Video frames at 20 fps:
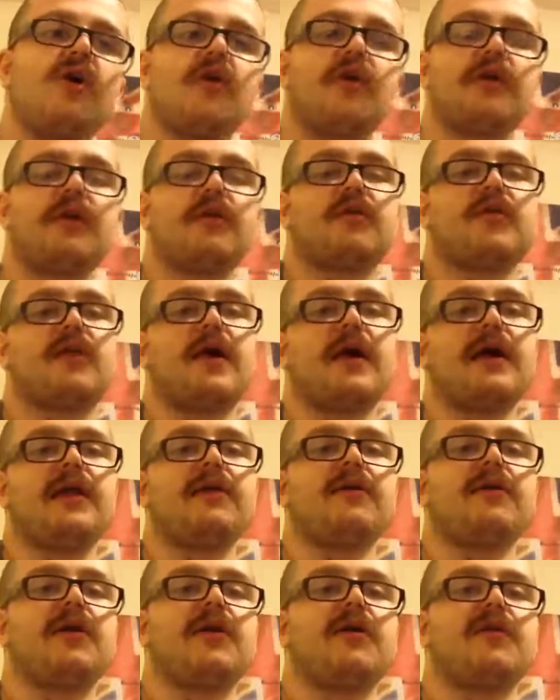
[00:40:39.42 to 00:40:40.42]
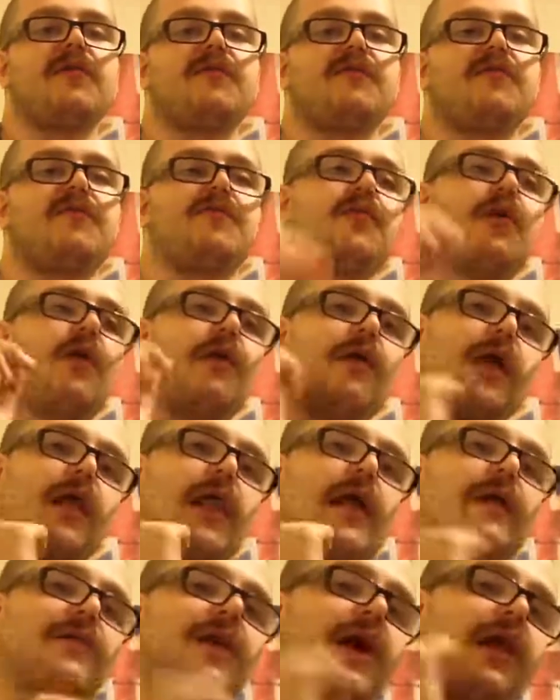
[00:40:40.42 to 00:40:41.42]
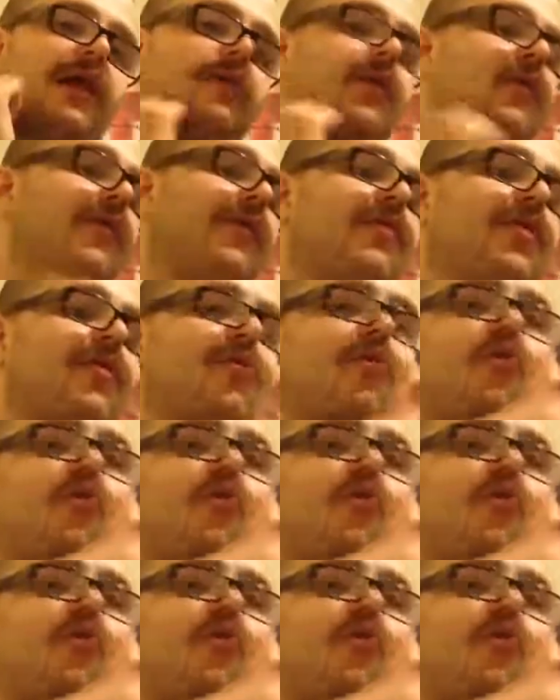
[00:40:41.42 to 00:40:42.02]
on the side of road. I like dilute it with some